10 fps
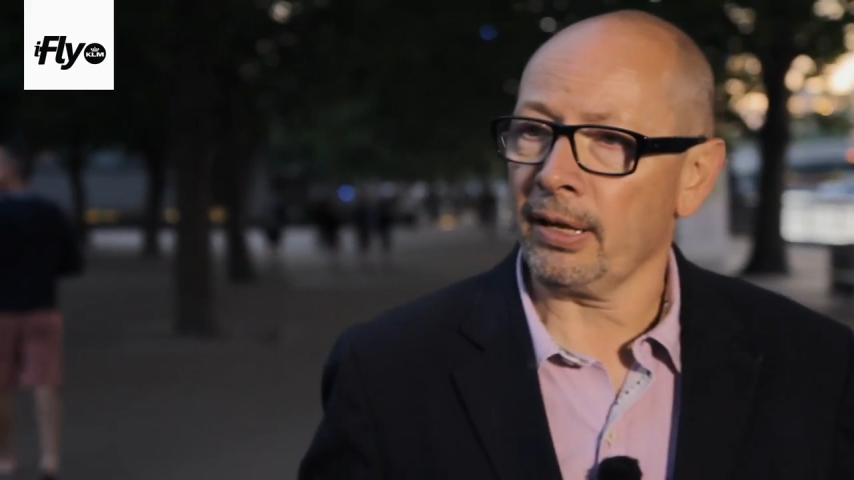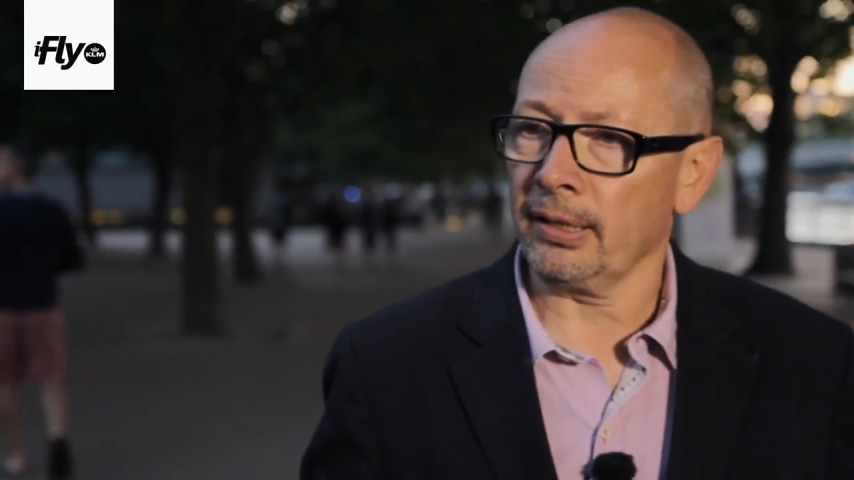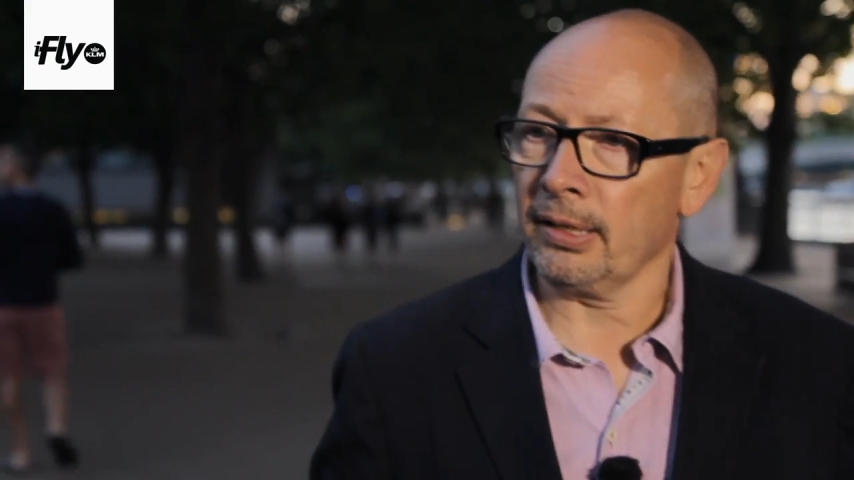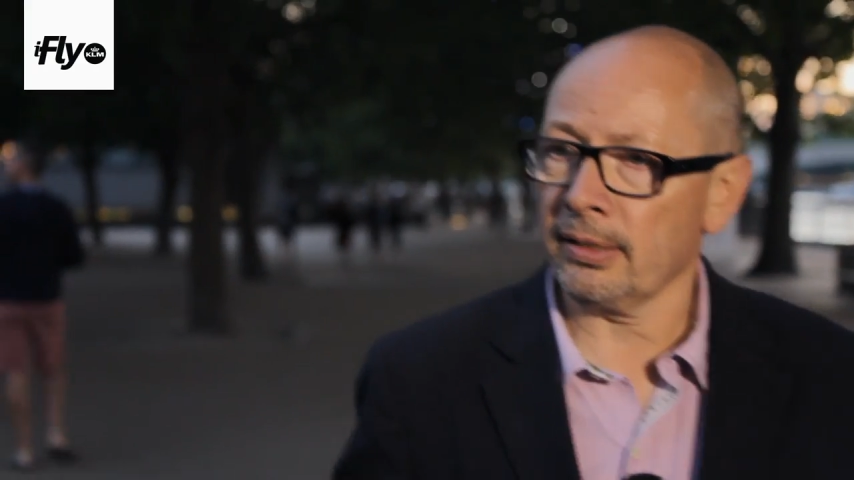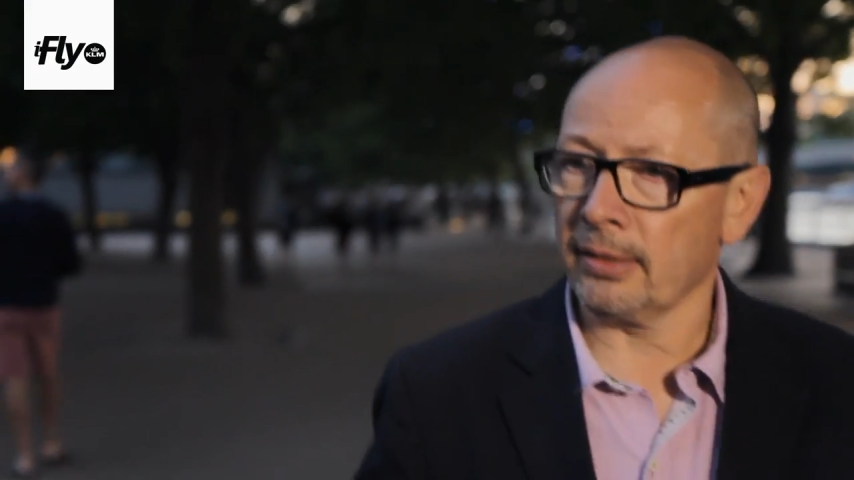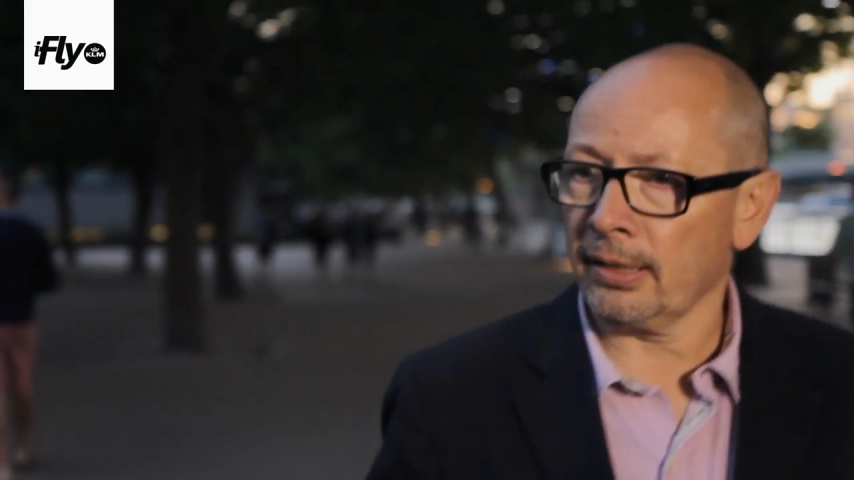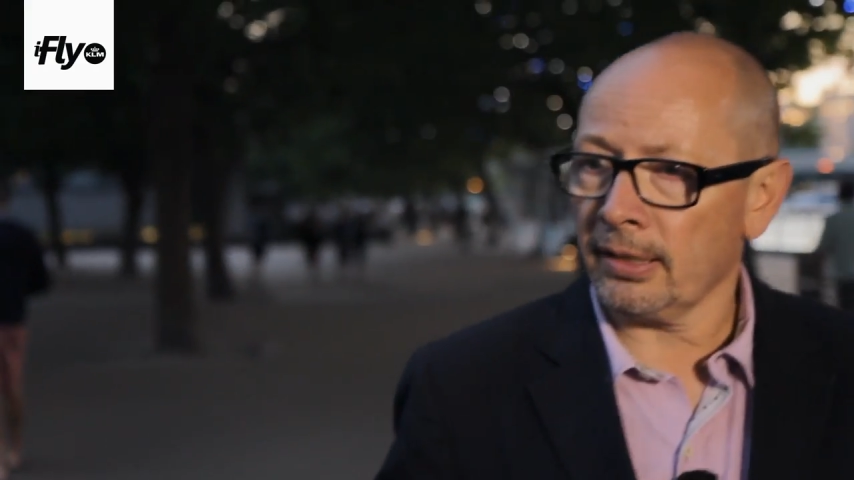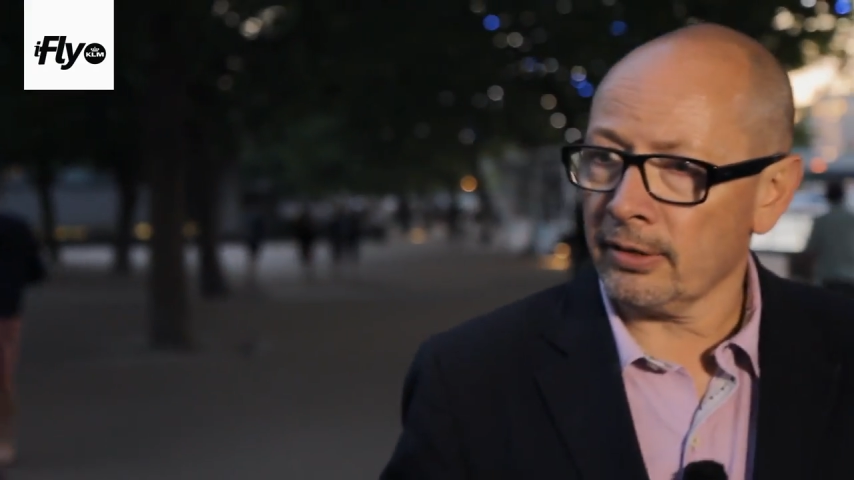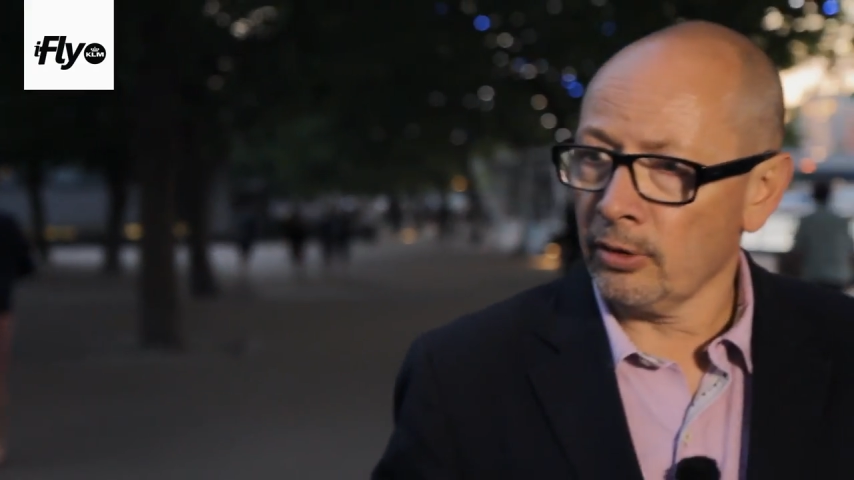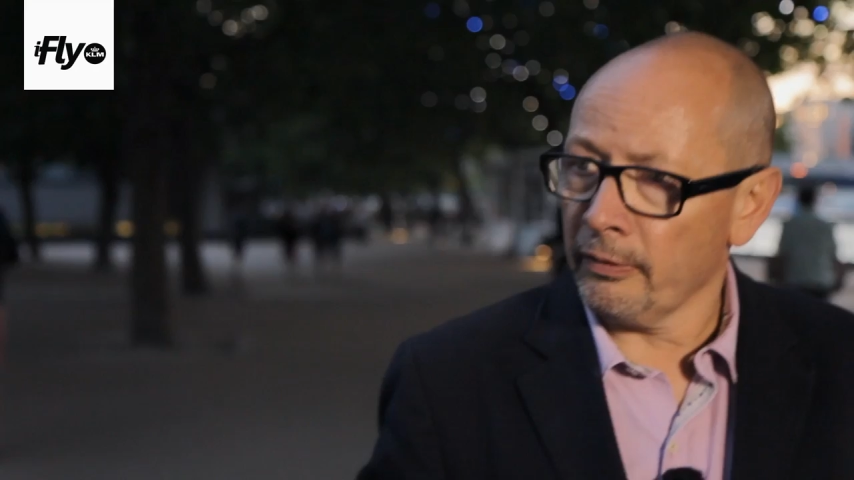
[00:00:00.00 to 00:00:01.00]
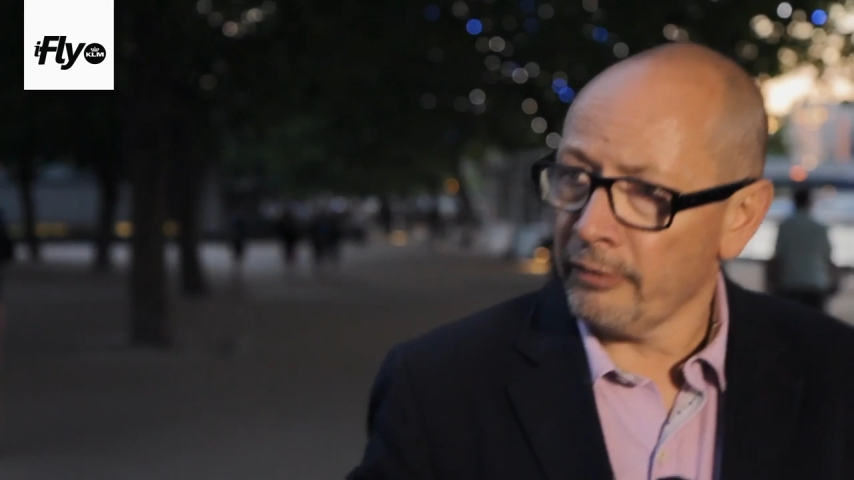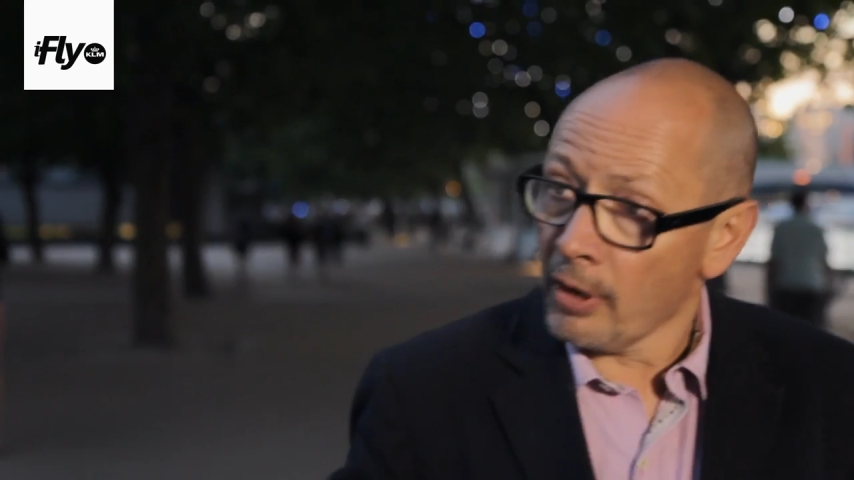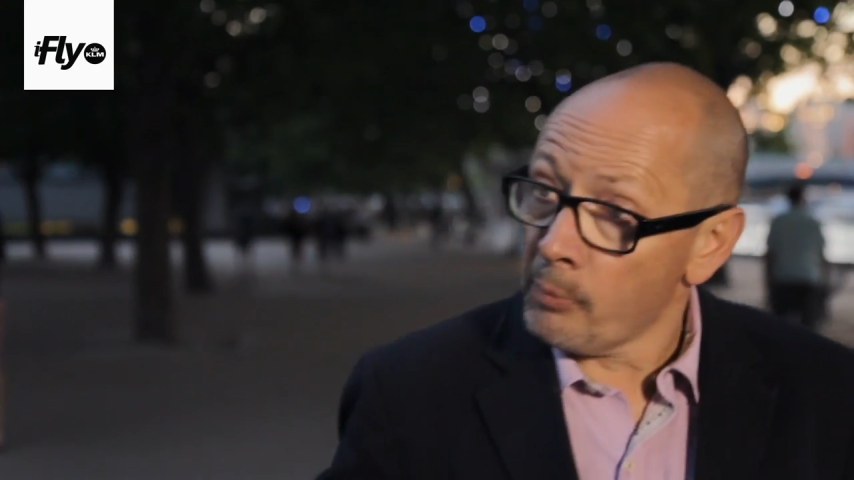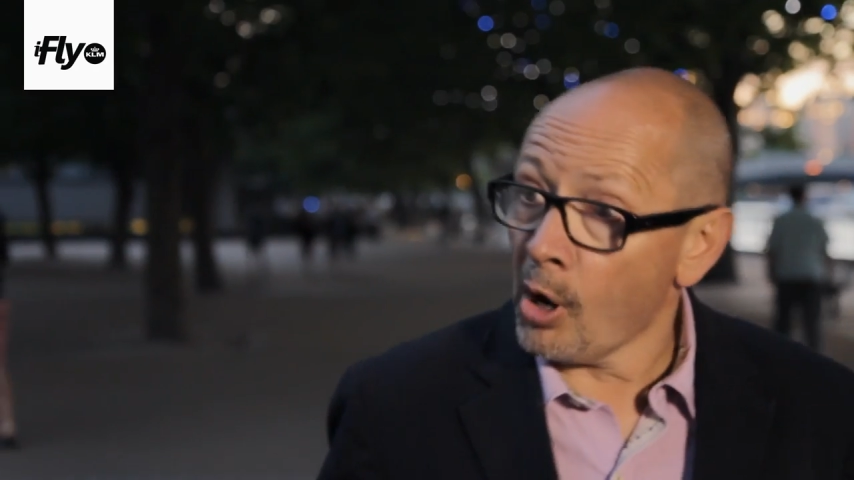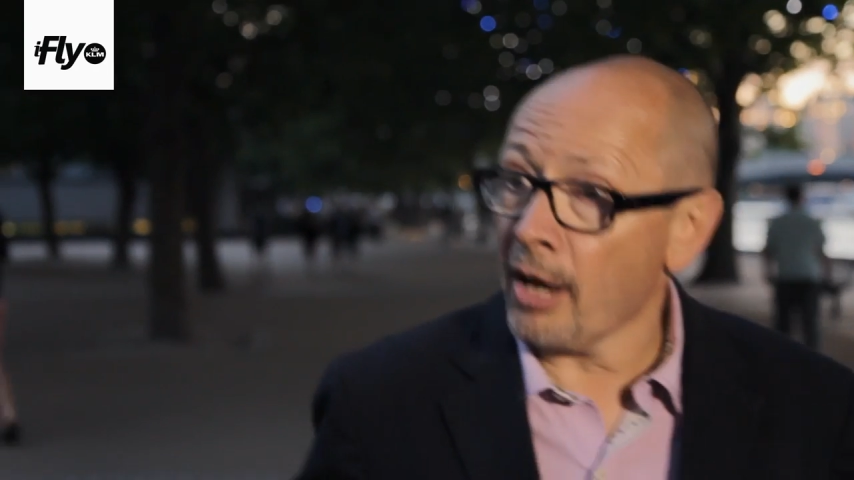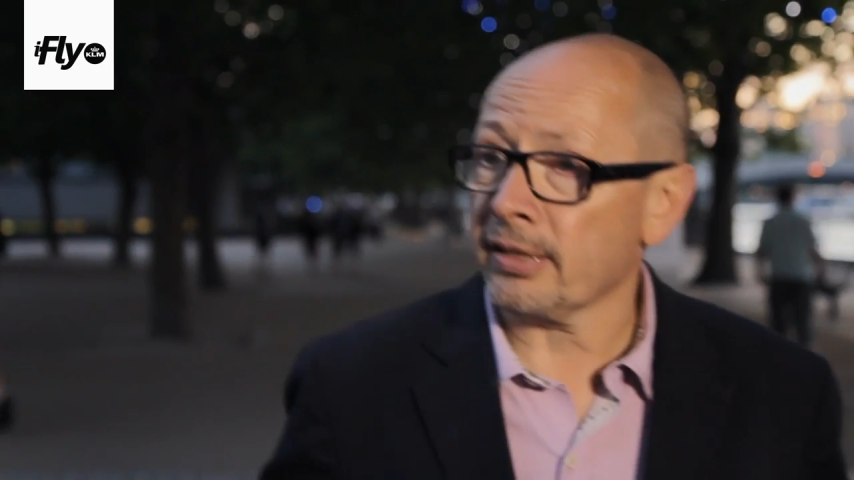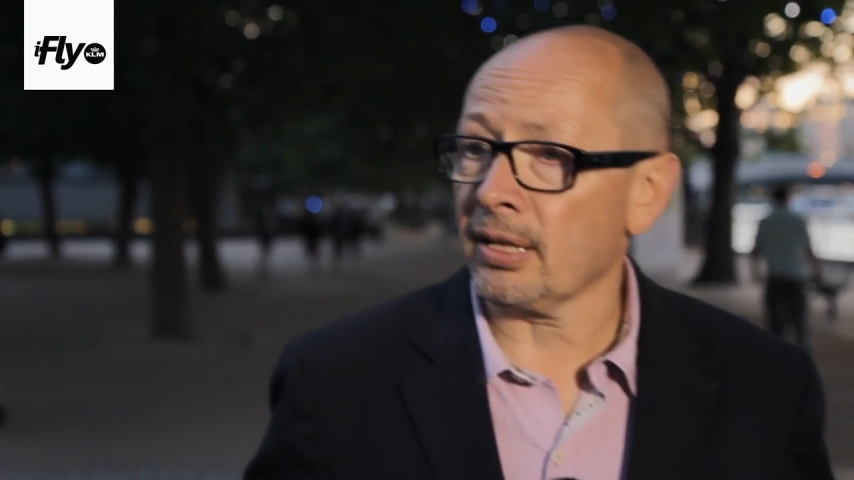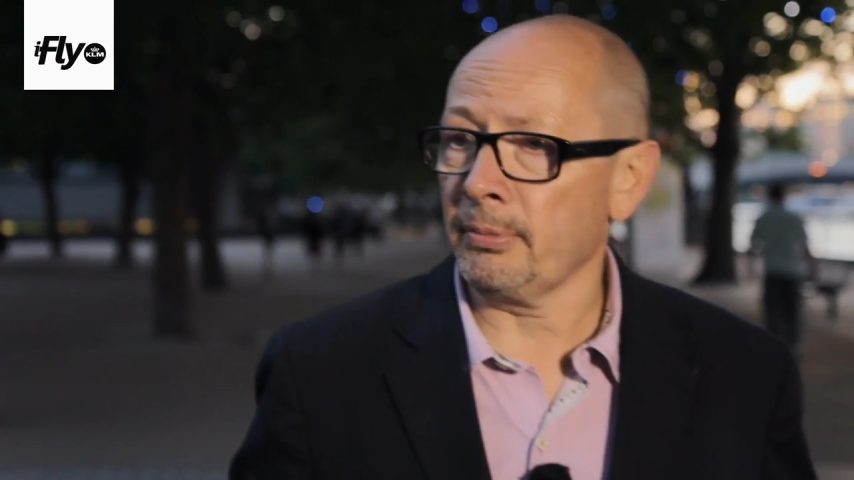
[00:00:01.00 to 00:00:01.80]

about it is that it's not very bright.